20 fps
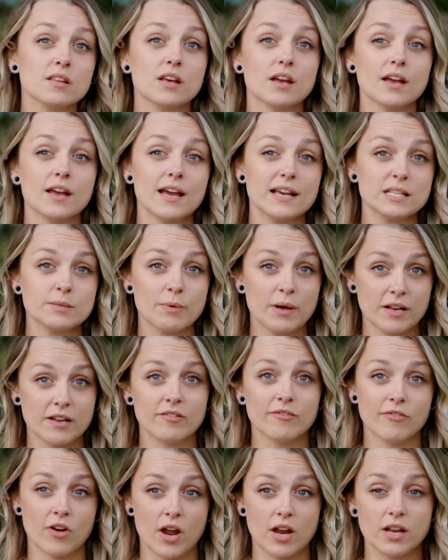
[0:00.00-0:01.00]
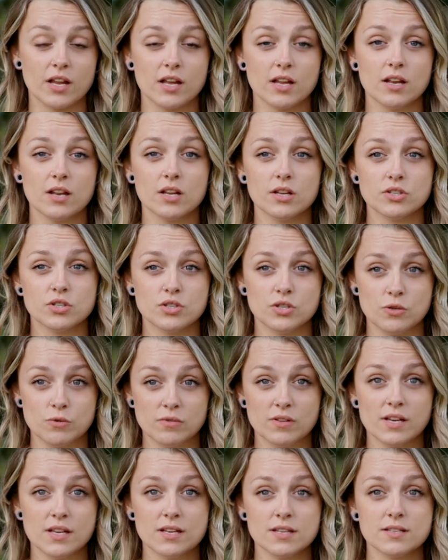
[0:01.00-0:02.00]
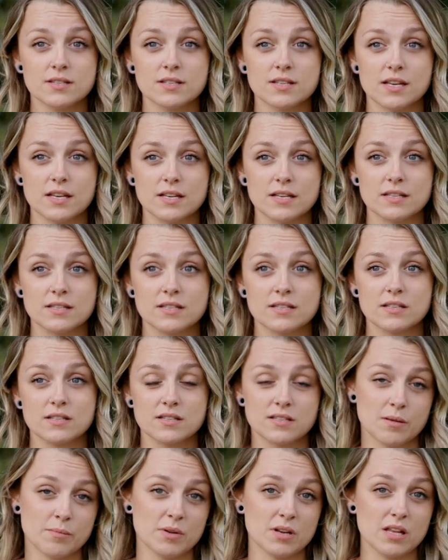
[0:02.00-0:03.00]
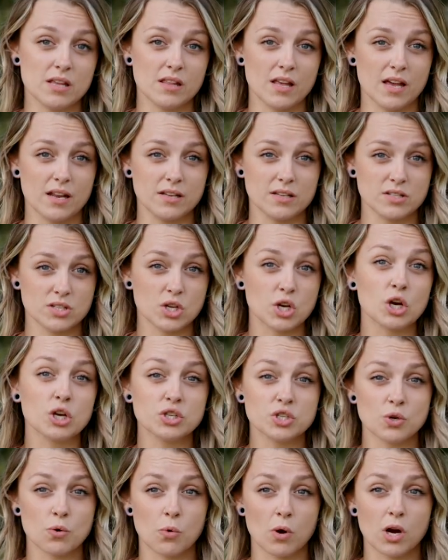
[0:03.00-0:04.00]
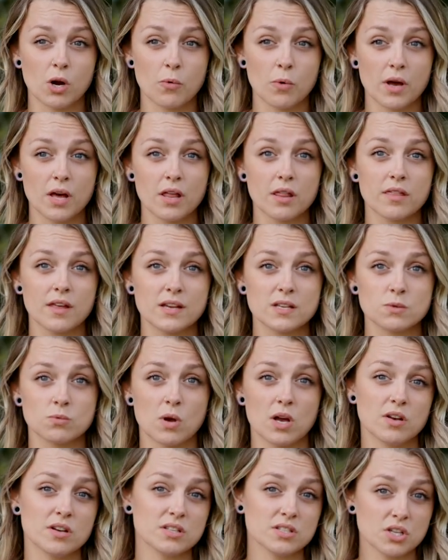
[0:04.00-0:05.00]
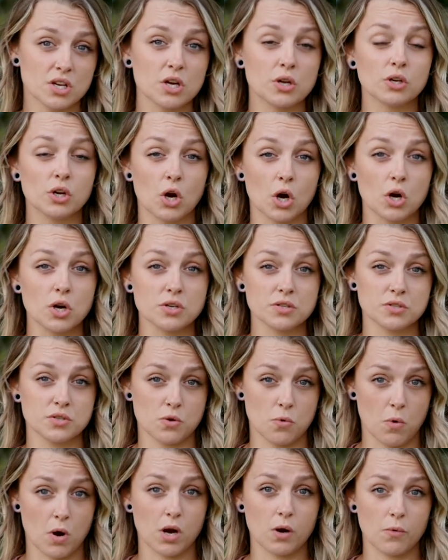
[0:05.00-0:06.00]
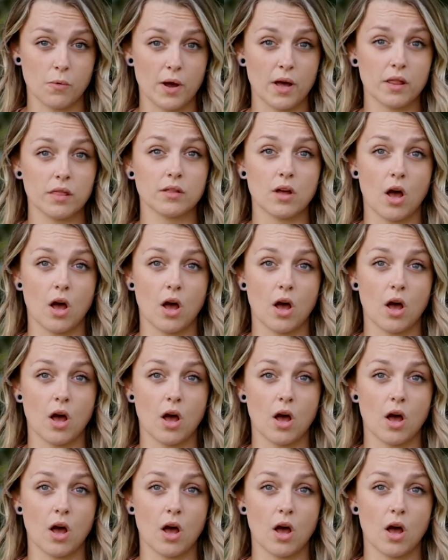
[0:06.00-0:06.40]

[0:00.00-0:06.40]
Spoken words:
that has been invited to this is somebody that is good to work with as well as good girls to work with,